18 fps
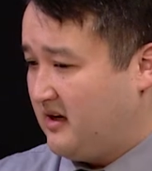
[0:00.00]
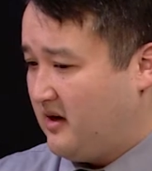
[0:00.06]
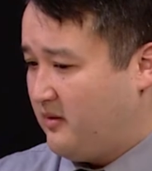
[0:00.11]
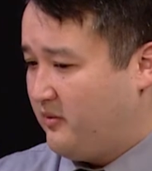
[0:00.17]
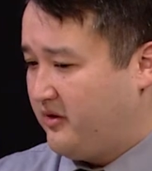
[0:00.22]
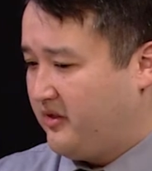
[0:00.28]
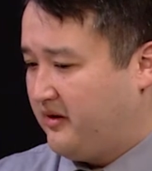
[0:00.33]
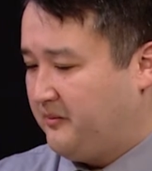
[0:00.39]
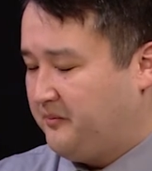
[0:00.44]
come
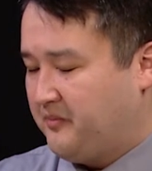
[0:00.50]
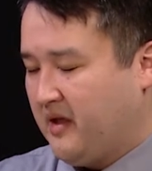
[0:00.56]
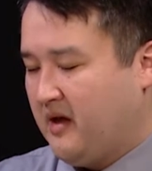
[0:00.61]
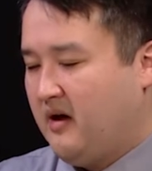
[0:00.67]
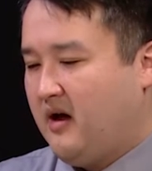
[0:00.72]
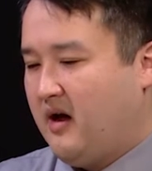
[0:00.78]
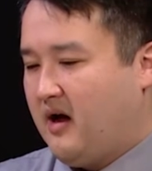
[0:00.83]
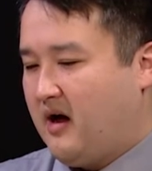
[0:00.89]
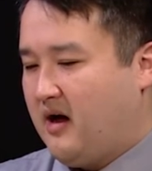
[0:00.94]
with them.
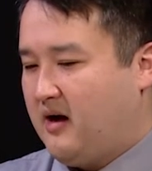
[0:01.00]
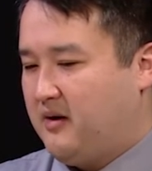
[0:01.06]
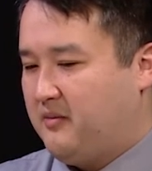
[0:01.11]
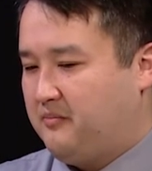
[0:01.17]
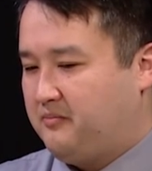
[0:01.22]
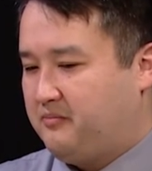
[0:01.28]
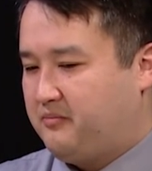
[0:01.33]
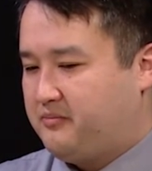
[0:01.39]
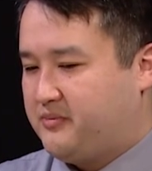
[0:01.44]

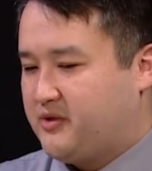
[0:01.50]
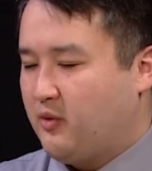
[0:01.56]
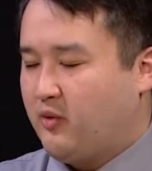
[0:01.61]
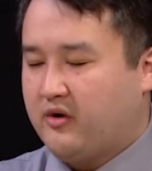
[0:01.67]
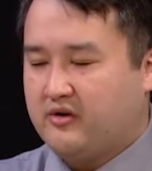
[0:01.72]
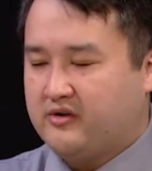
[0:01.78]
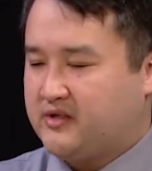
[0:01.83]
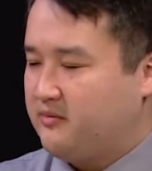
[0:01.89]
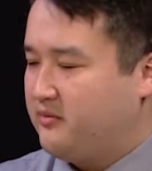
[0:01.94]
So
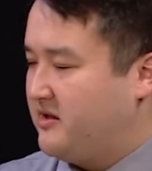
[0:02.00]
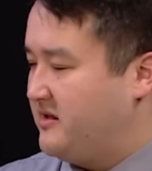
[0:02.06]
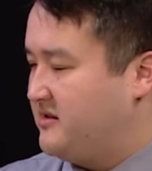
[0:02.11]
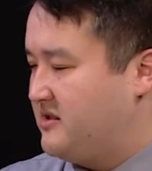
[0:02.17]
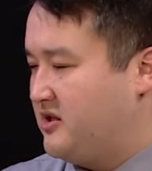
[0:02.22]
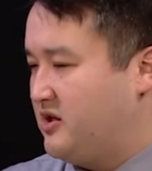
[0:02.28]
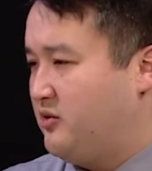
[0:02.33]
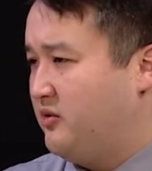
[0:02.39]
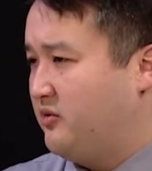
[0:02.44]
what are some things
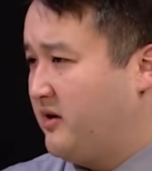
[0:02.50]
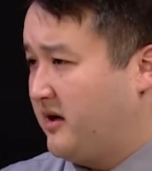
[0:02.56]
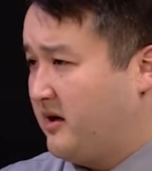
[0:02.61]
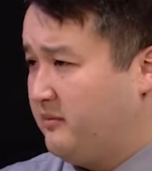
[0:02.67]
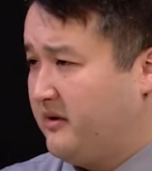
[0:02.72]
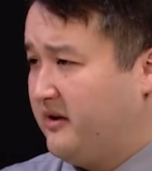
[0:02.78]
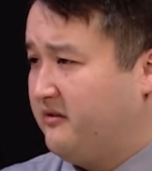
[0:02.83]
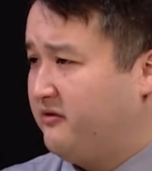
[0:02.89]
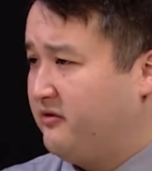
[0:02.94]
that you would
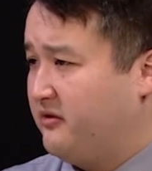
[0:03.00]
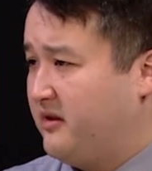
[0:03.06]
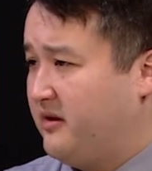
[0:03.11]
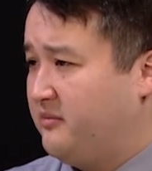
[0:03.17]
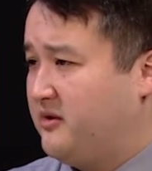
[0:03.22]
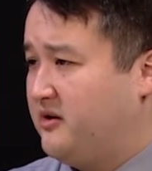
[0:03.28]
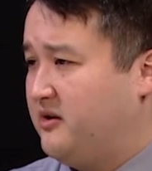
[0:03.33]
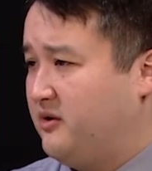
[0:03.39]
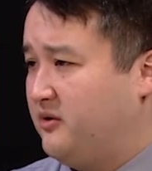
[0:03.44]
recommend for
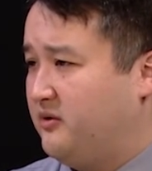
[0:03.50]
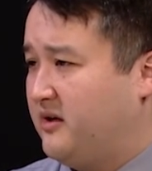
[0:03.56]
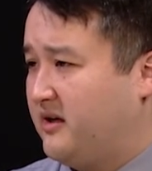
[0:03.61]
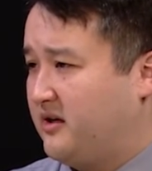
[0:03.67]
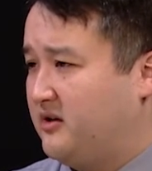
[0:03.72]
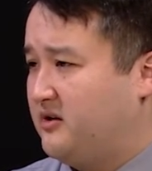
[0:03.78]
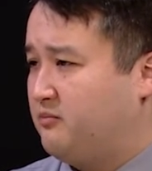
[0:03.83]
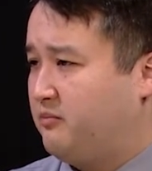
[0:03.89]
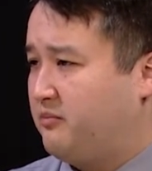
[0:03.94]
them to do that
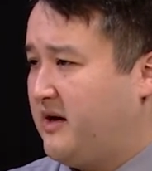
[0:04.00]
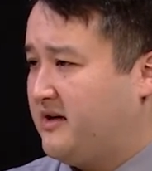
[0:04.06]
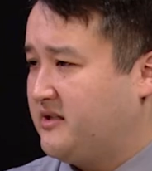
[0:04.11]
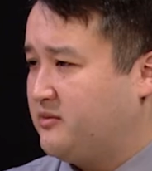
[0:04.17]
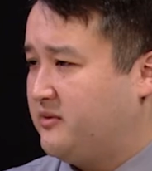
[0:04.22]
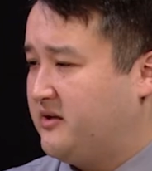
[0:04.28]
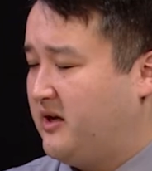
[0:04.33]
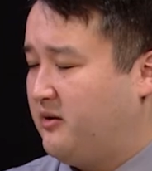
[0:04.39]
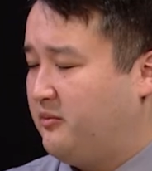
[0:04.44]
could
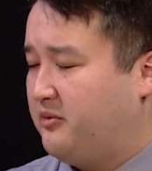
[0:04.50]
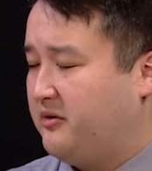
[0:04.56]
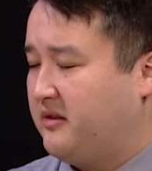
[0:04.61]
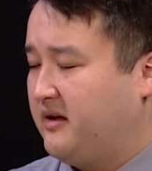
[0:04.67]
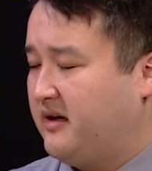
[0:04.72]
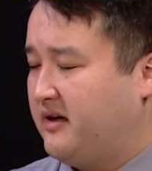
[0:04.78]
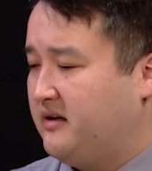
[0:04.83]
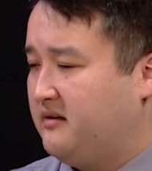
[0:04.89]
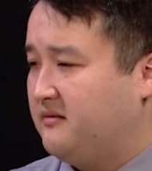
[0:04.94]
possibly help with
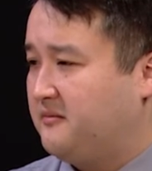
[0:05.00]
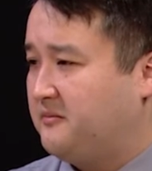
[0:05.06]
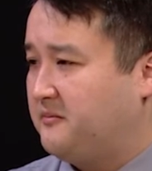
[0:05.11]
that?